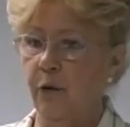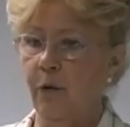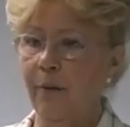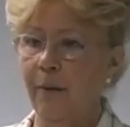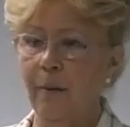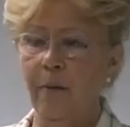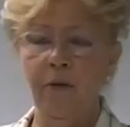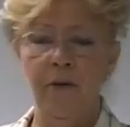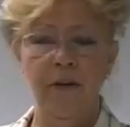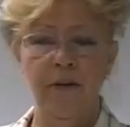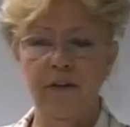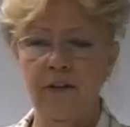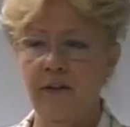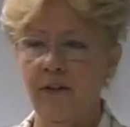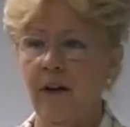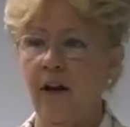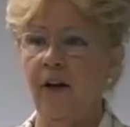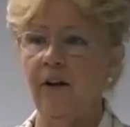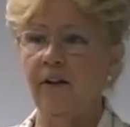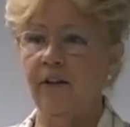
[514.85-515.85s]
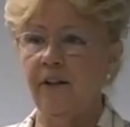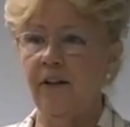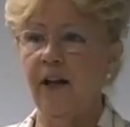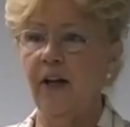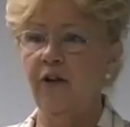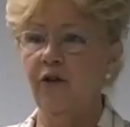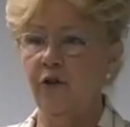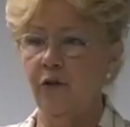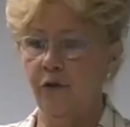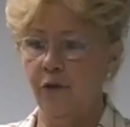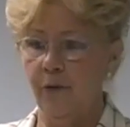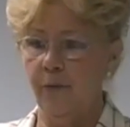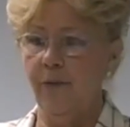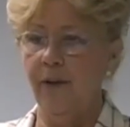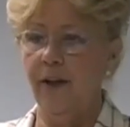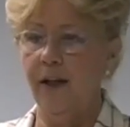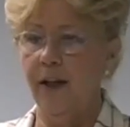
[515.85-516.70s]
remember this is oxidation from the